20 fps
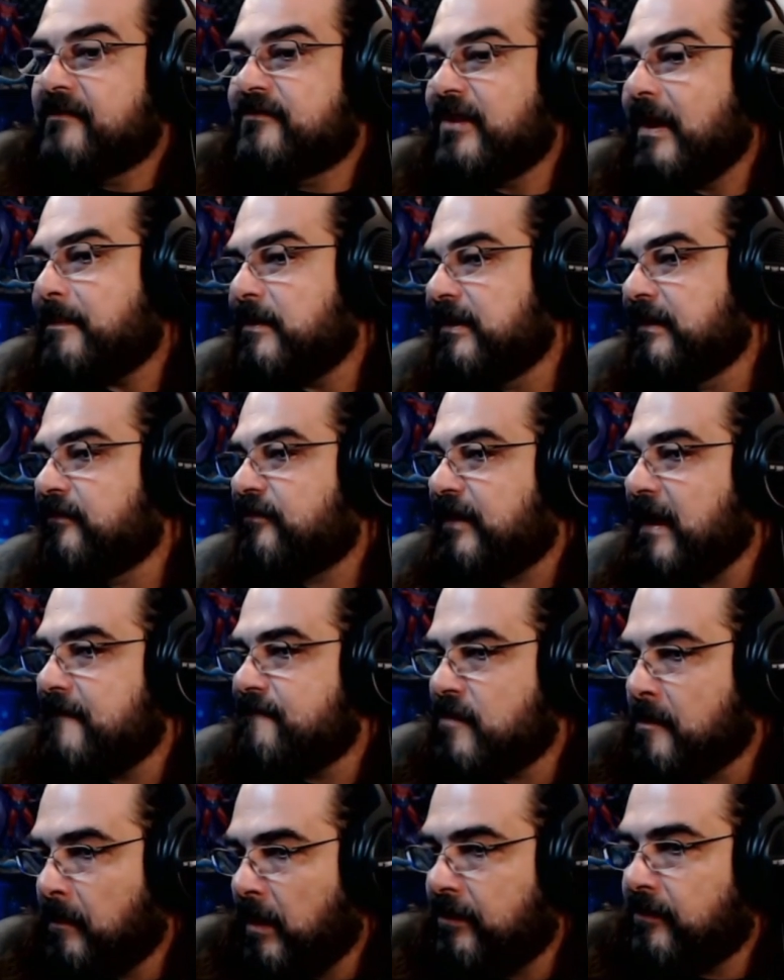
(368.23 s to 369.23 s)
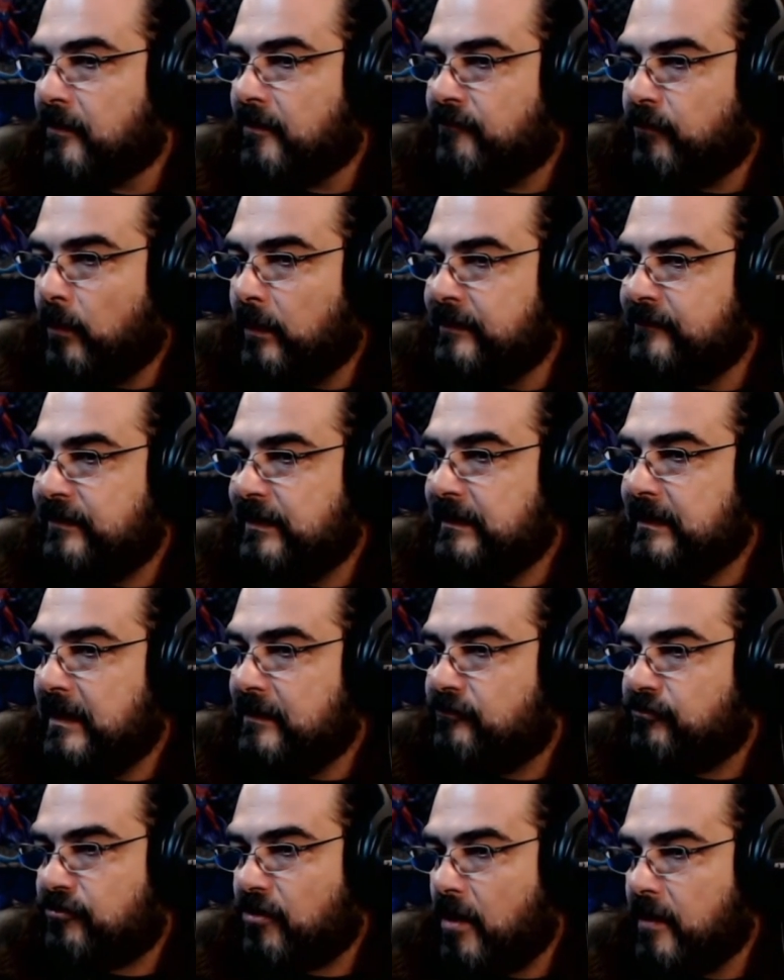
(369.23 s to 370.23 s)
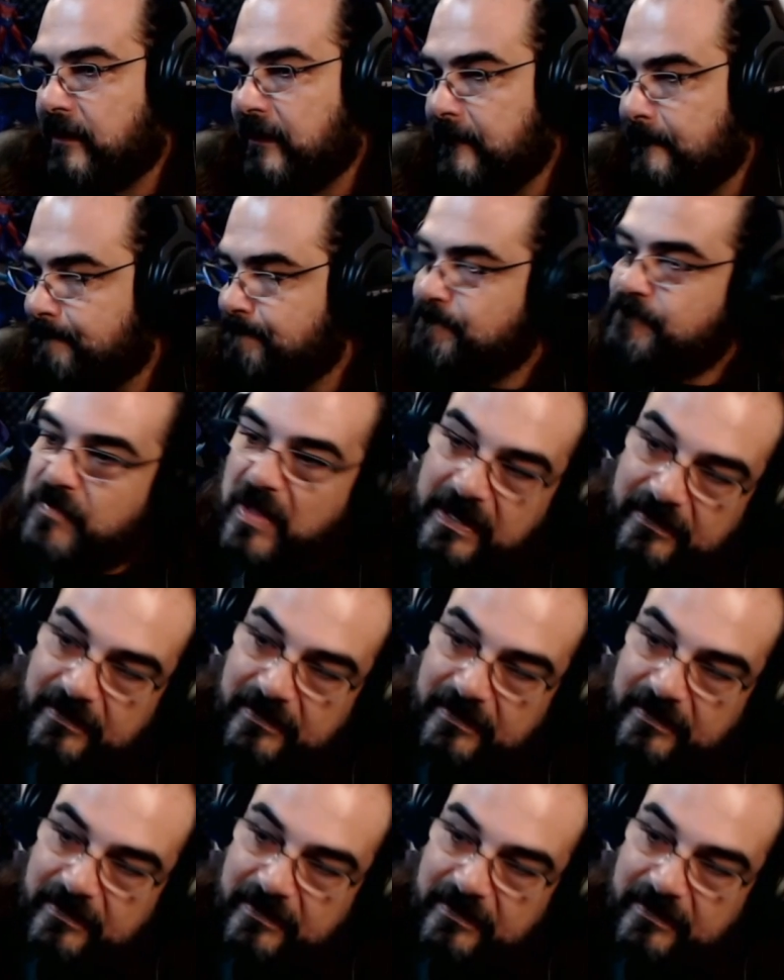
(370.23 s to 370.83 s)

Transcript: Deputies gave the mother of one teenage target